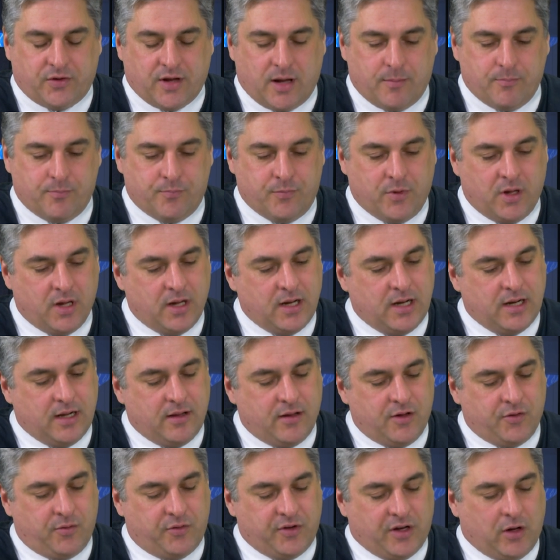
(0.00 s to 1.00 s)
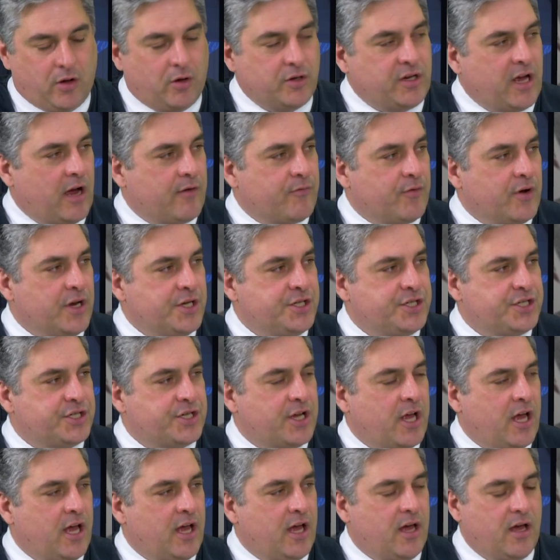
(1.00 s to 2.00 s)
Um, There's obviously a lot of coverage
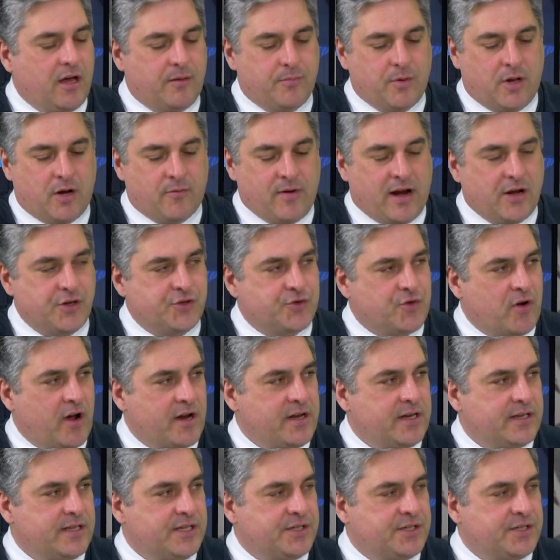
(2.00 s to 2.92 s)
uh, around Trident.